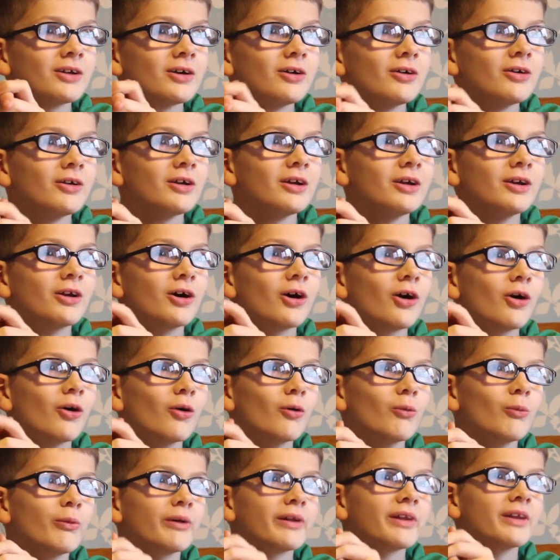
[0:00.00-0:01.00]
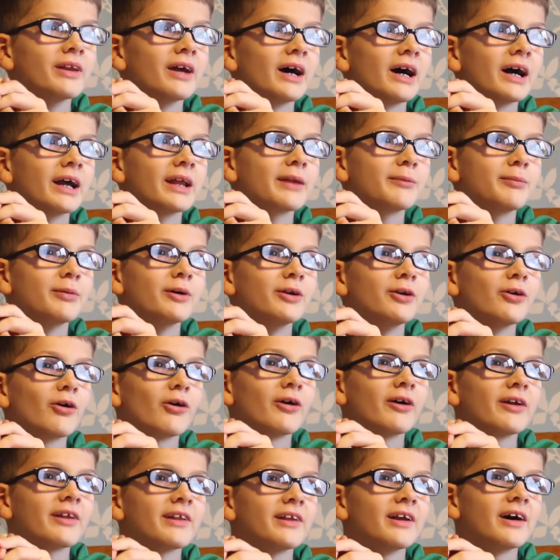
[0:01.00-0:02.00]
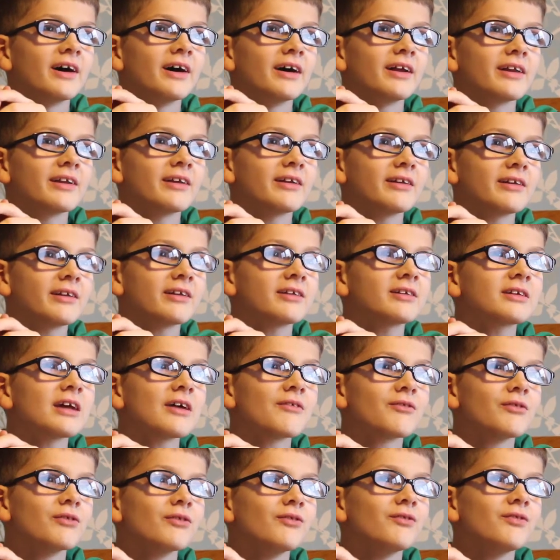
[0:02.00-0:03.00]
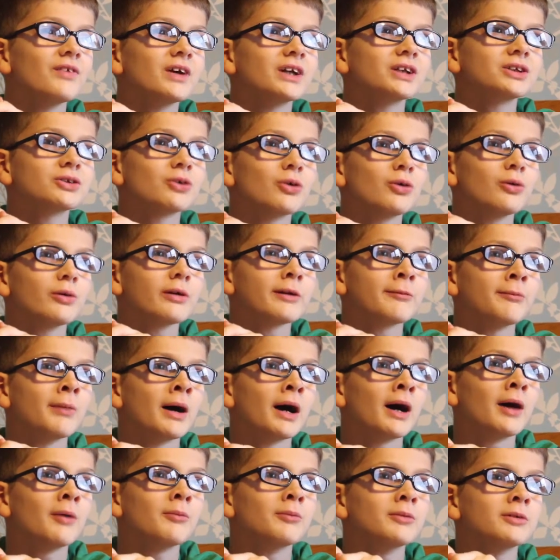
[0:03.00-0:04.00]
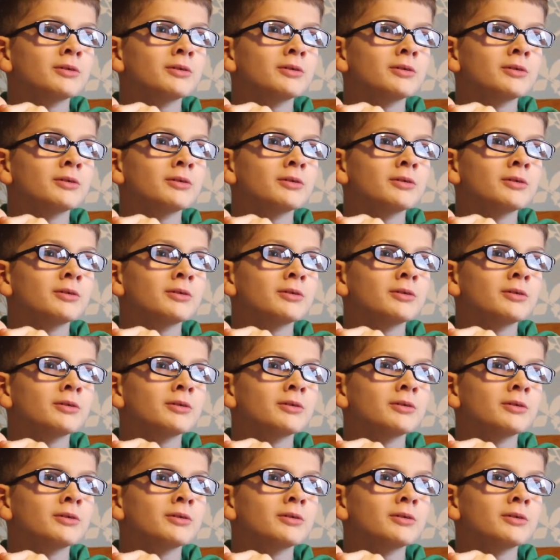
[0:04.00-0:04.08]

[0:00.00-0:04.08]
Sailing home was nice, but not as nice as the devilfish or spam.